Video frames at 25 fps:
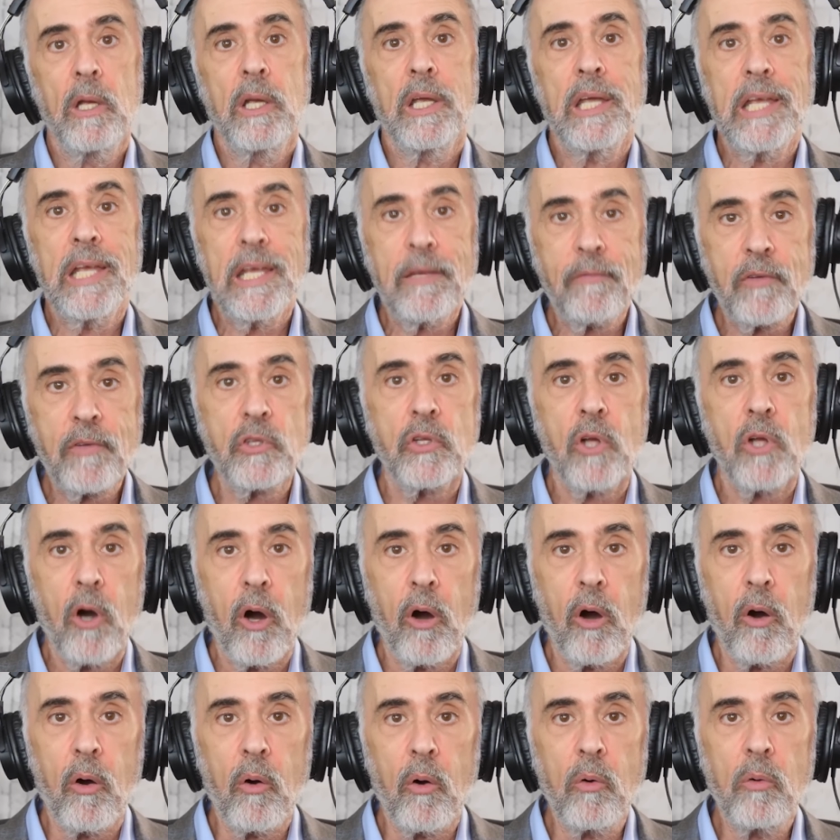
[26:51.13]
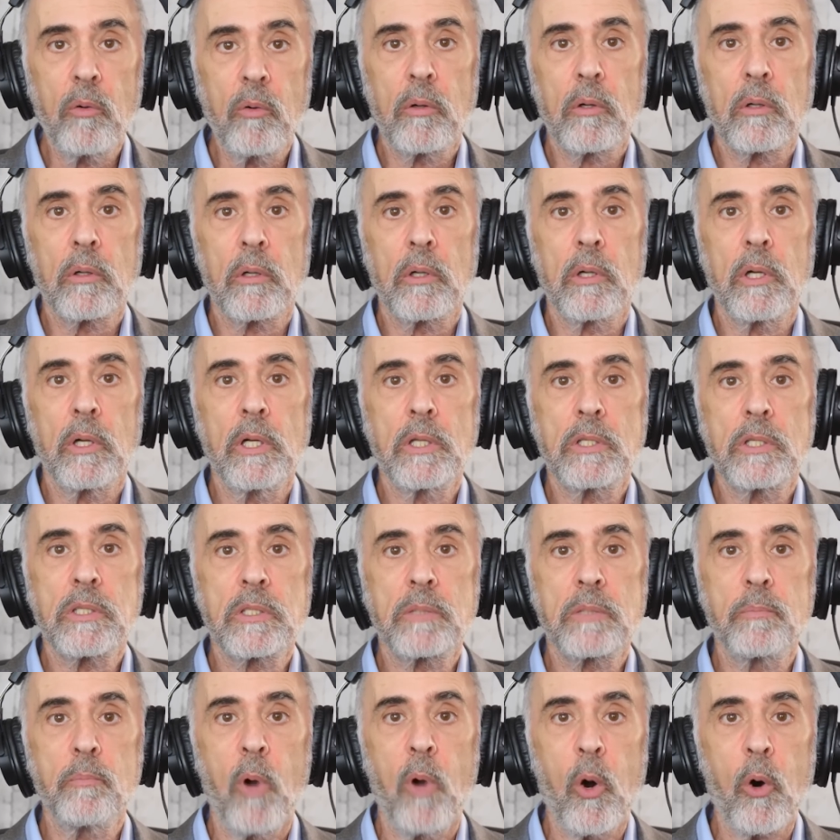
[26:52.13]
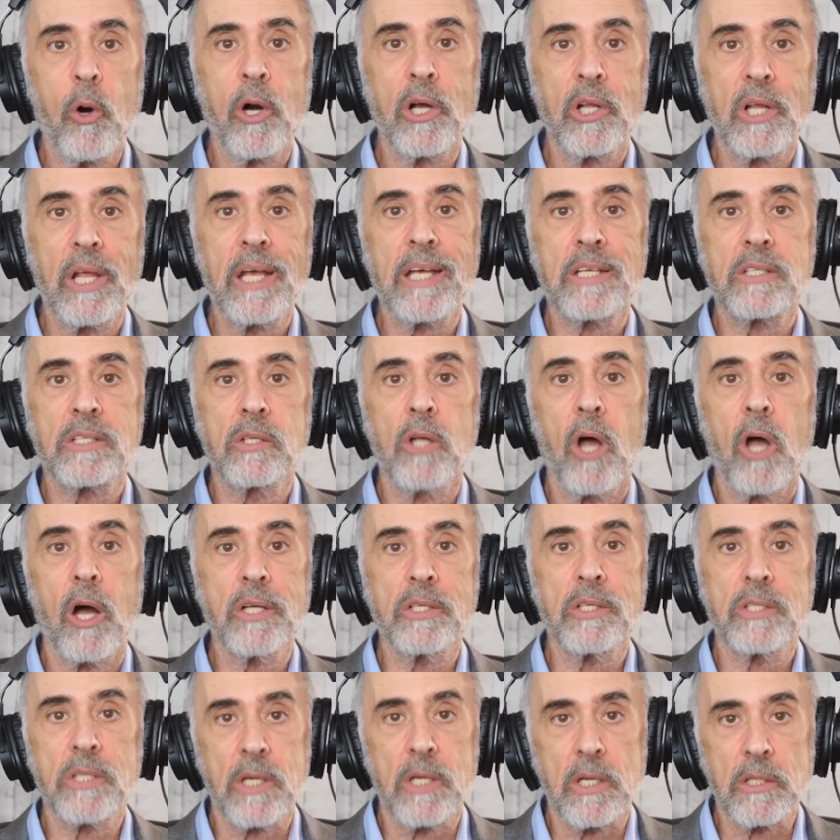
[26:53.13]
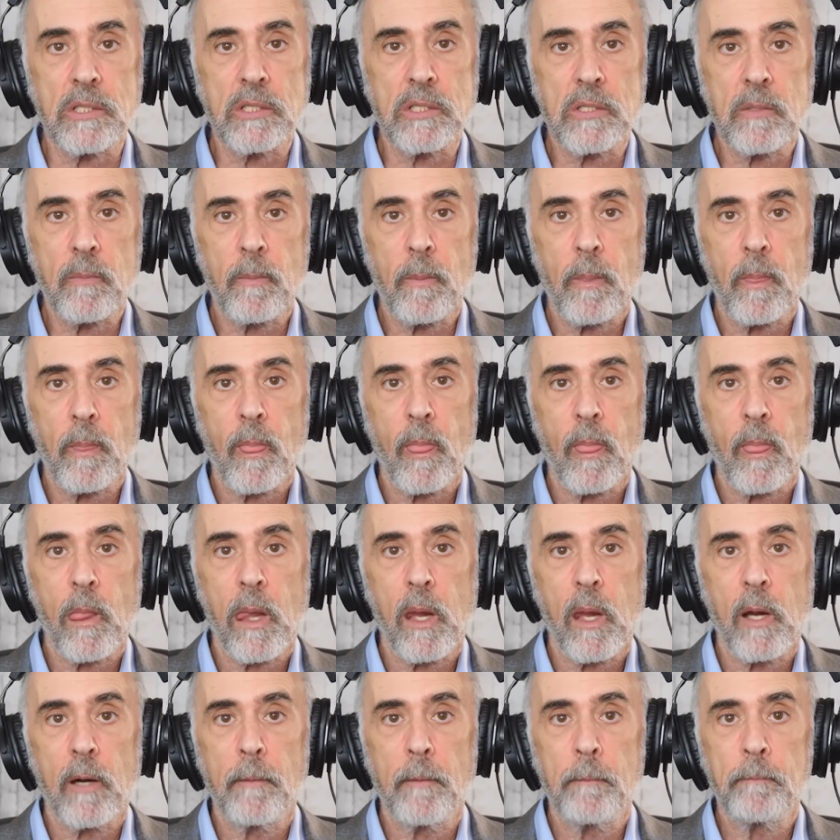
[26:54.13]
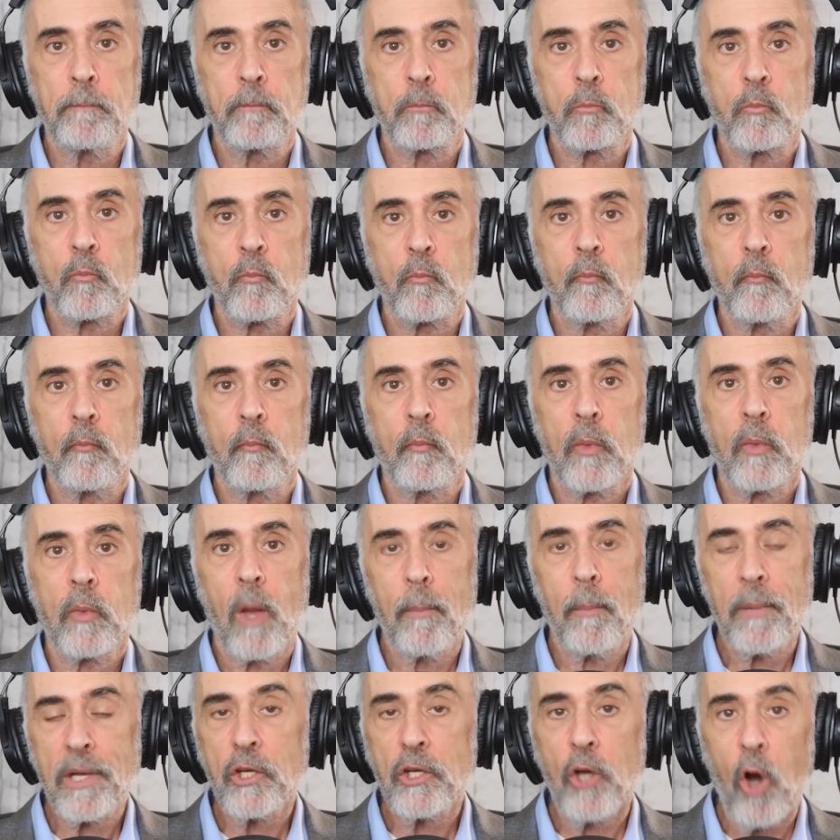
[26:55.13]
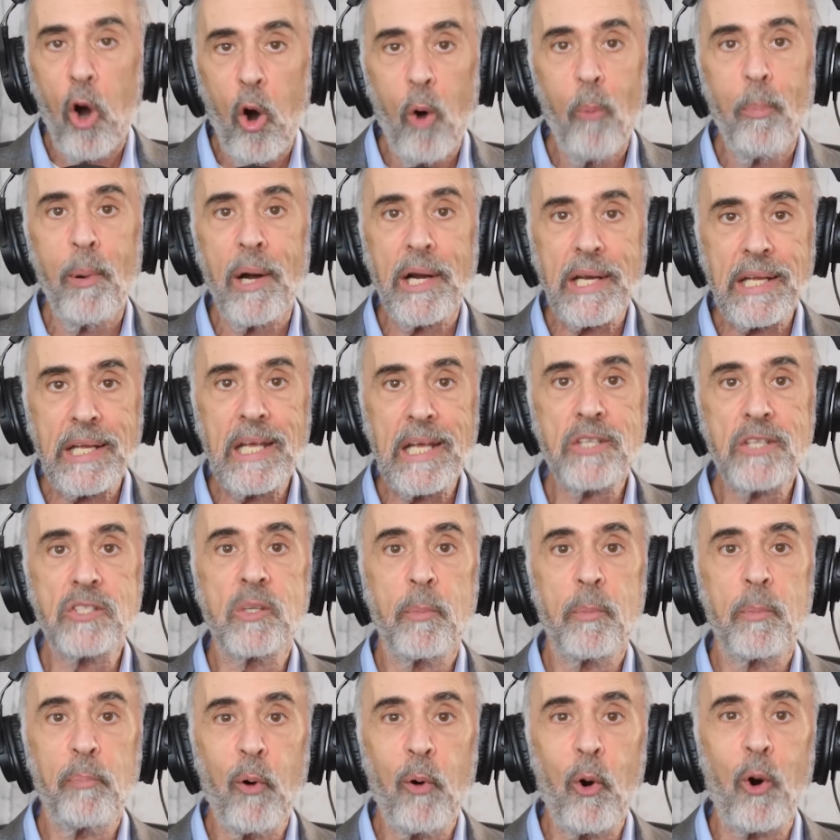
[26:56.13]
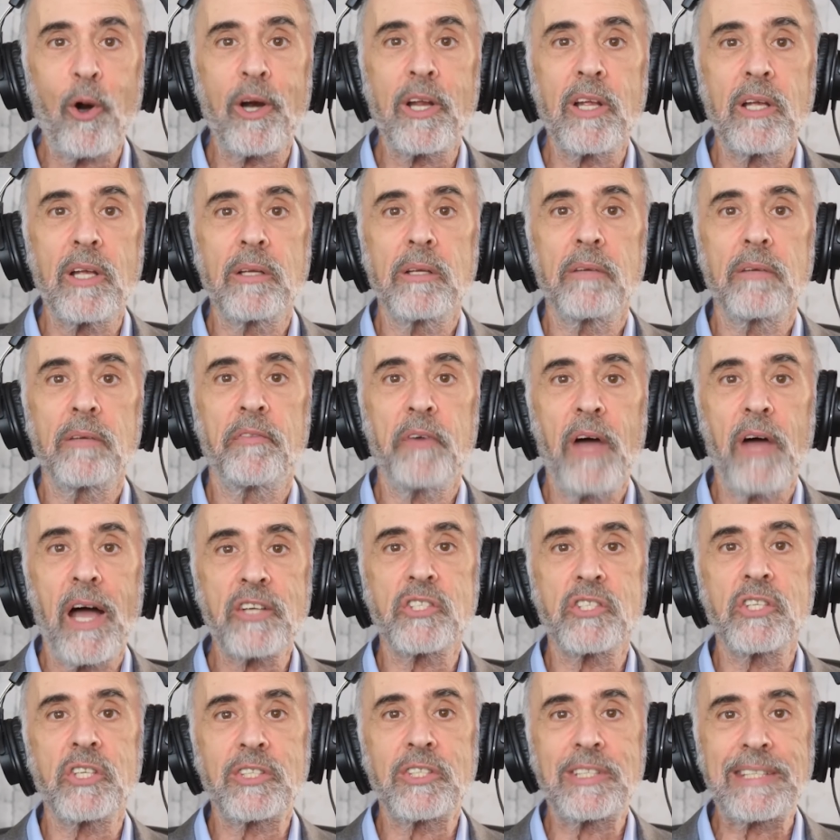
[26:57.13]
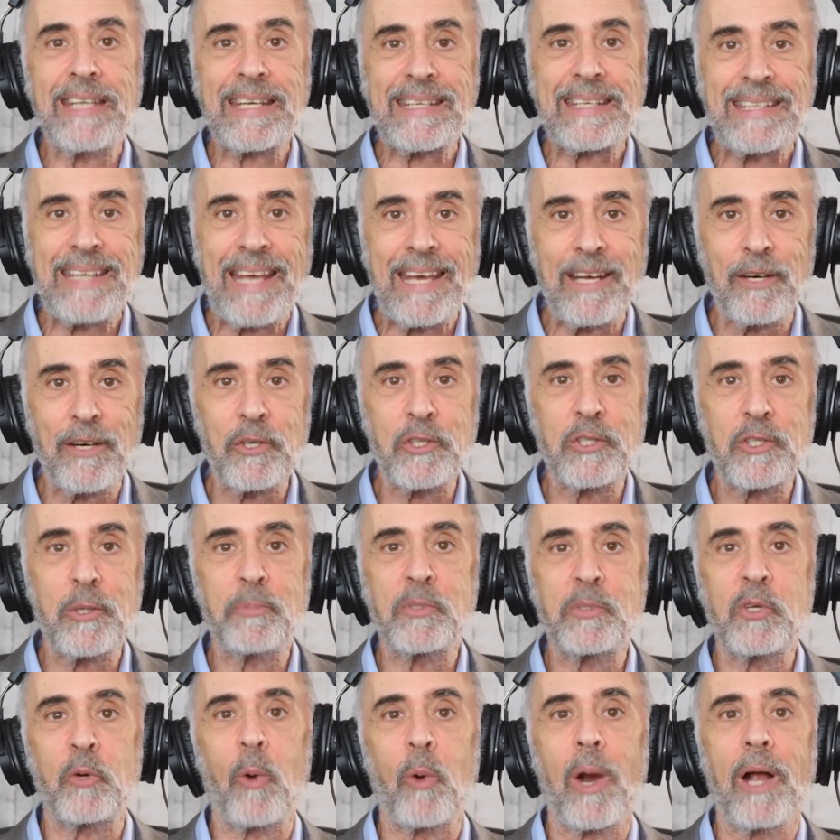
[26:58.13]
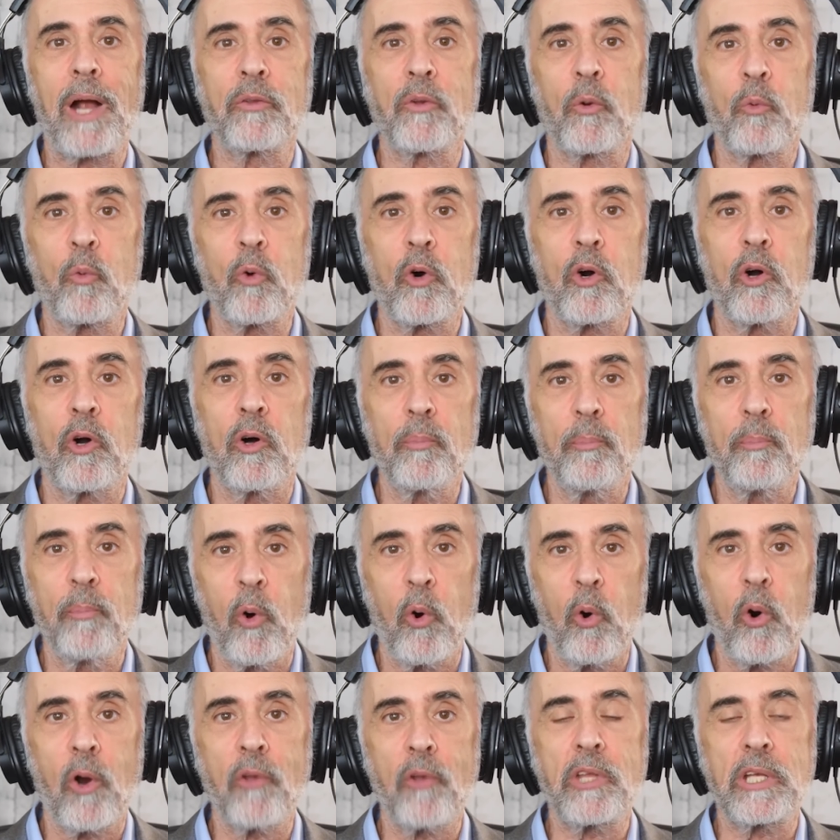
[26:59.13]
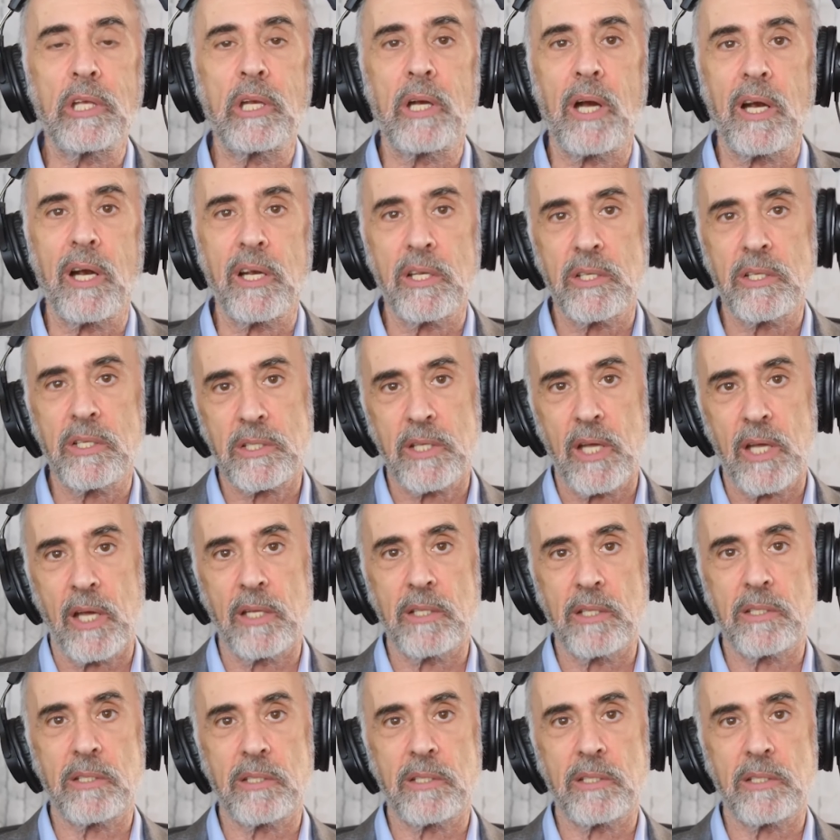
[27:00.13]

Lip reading: even though it's more or less nonsense. I mean, nobody has supported fascist dictatorships around the world more than the United States.